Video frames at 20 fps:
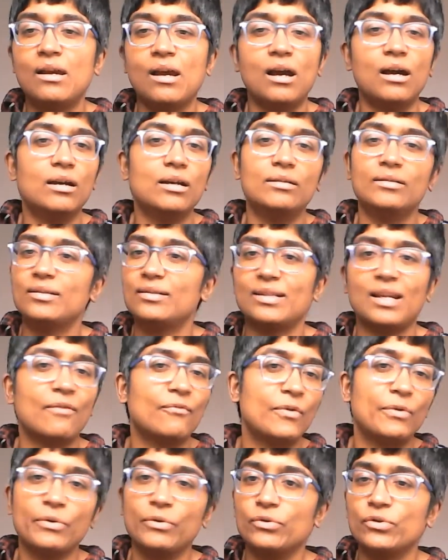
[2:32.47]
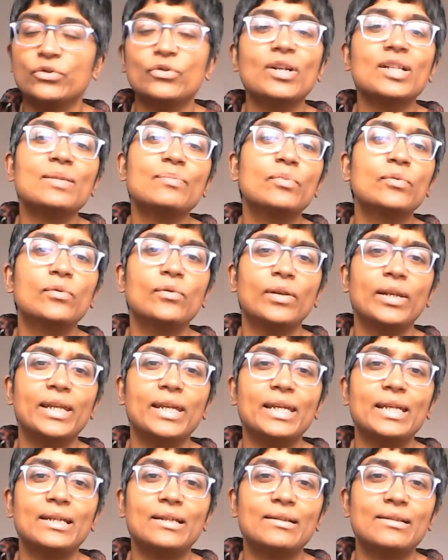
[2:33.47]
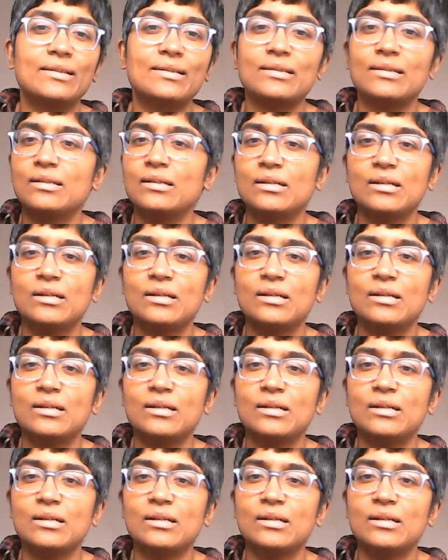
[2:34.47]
It doesn't have very good transport links,